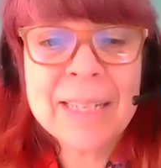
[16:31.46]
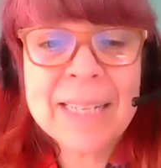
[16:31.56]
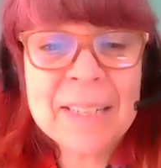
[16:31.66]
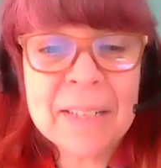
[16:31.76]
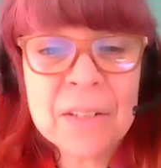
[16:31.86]

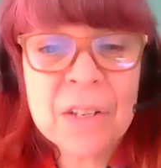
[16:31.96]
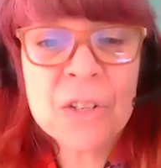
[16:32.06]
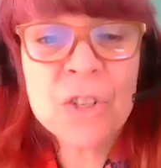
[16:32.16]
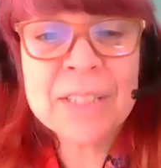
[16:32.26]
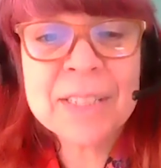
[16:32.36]
In it,
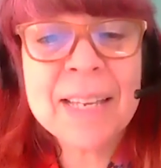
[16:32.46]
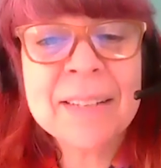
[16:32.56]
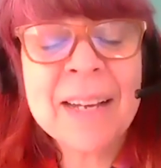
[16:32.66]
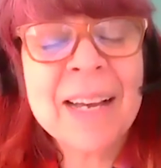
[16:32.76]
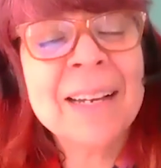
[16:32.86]
she
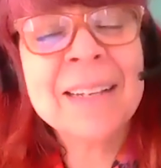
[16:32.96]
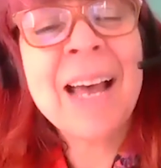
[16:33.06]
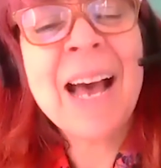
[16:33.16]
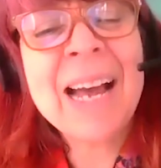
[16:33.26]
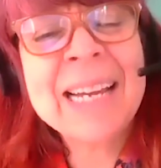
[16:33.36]
said,
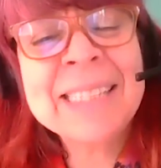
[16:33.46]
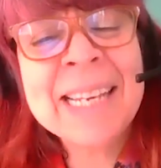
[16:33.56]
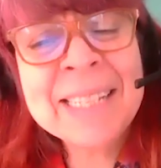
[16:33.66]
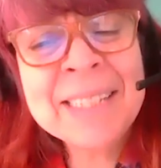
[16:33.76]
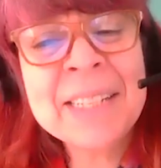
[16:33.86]
I
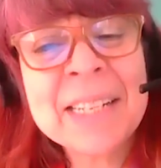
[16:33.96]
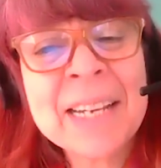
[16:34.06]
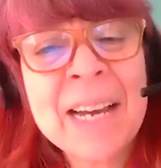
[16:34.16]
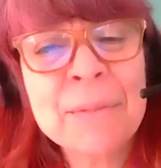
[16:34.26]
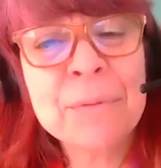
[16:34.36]
attended a
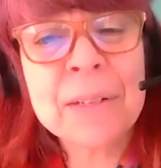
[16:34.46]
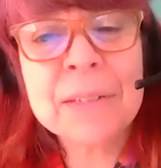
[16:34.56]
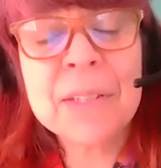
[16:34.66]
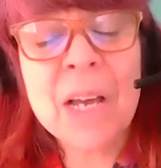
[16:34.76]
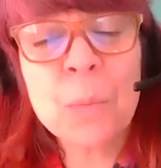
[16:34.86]

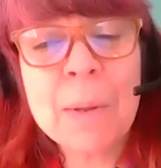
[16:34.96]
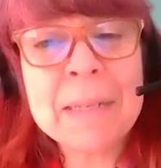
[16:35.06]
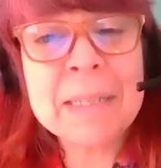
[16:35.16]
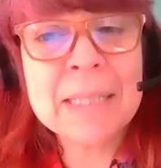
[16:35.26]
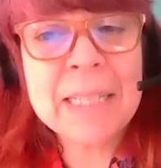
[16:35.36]
conference on
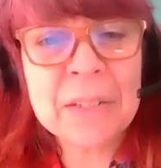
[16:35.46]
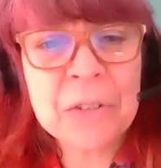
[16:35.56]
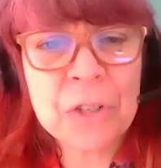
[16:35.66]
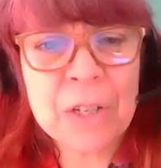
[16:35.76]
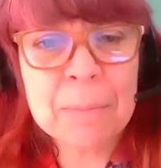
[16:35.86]
women's
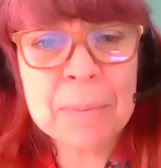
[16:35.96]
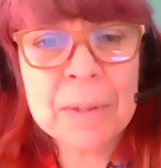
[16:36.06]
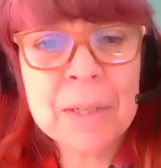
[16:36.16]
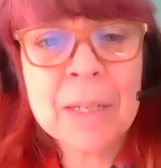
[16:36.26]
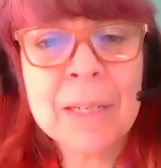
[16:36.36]
leadership
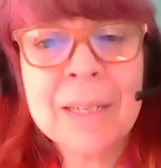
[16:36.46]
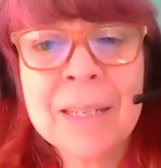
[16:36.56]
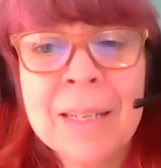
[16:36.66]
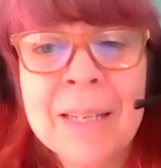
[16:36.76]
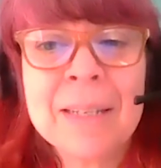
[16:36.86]

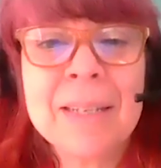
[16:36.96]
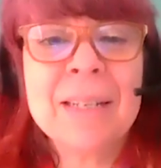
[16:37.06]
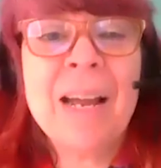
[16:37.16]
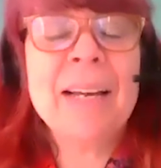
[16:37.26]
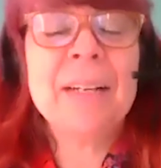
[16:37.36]

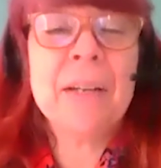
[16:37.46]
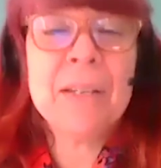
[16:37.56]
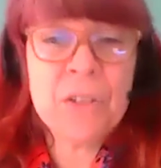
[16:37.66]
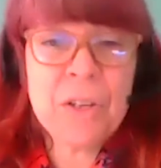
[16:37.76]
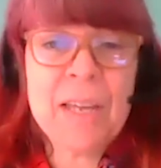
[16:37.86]
in higher
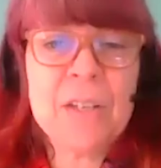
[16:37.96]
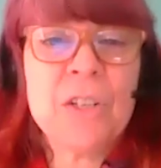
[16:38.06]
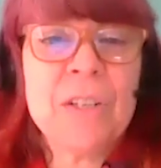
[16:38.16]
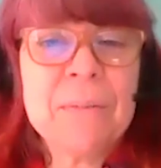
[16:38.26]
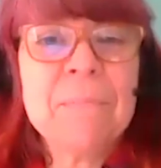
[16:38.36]

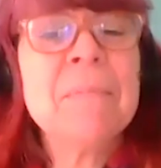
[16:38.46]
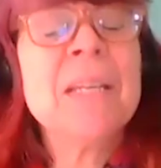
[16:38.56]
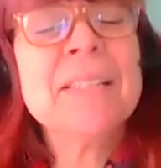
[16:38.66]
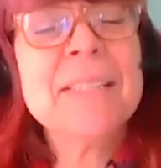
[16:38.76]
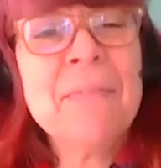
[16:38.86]
education.
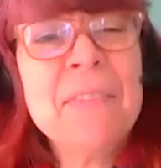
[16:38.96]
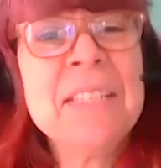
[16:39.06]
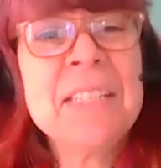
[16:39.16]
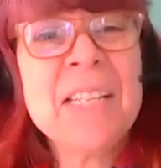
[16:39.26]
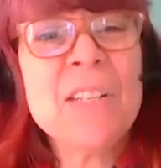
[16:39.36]

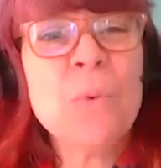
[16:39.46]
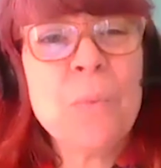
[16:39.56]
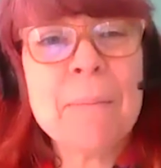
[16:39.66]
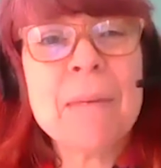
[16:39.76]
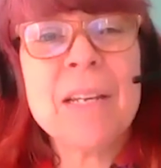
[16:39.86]
17
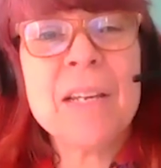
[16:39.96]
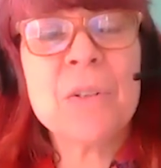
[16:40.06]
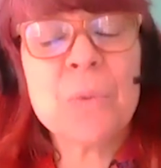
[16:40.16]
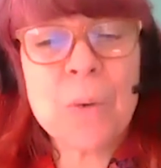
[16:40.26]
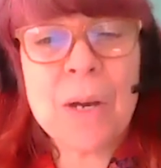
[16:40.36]
women in
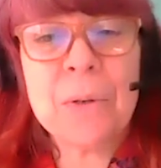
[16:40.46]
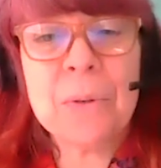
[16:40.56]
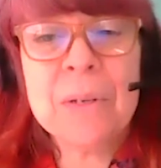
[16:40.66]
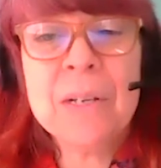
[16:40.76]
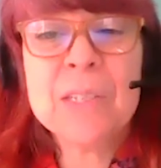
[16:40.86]
a
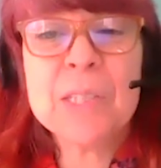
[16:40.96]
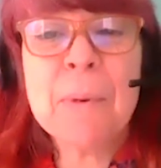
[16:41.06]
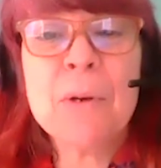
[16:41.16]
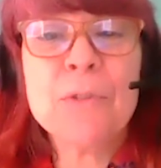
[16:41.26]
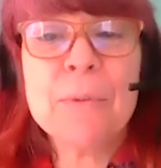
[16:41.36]
row
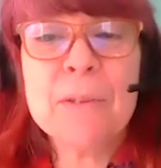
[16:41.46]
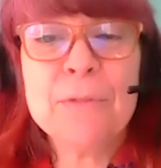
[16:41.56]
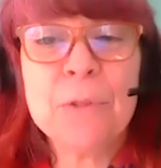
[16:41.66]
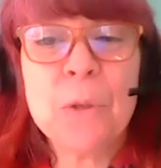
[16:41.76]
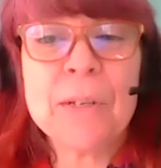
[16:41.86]
spoke from the
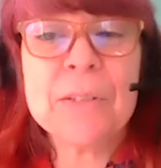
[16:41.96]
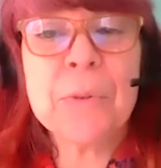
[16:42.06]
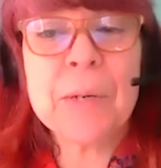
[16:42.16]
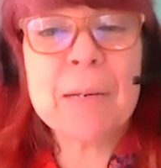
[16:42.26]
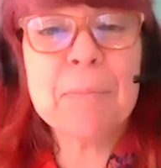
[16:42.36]
floor
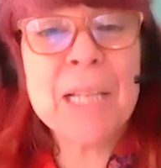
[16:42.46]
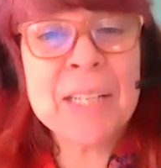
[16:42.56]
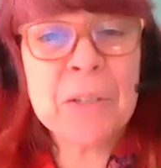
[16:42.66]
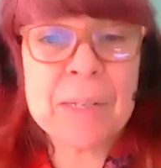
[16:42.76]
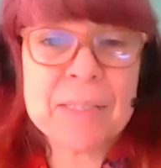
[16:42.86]
during a
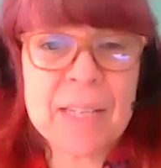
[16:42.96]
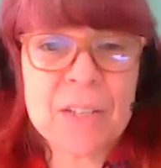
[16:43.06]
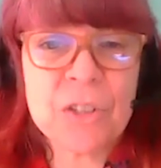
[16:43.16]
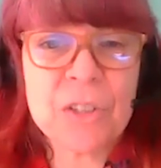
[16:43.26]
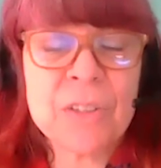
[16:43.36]
plenary
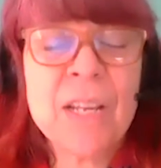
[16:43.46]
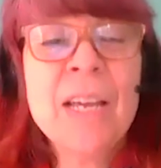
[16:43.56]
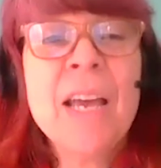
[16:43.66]
session,